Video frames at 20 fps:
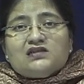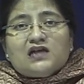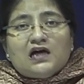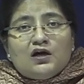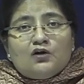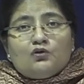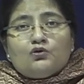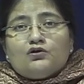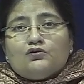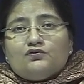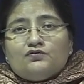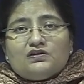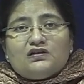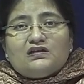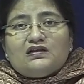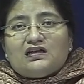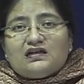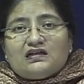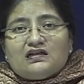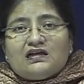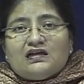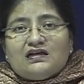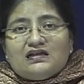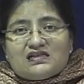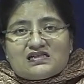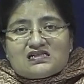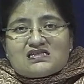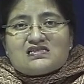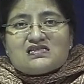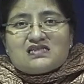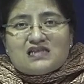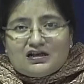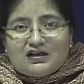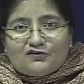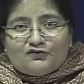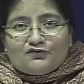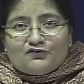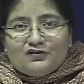out of the data itself.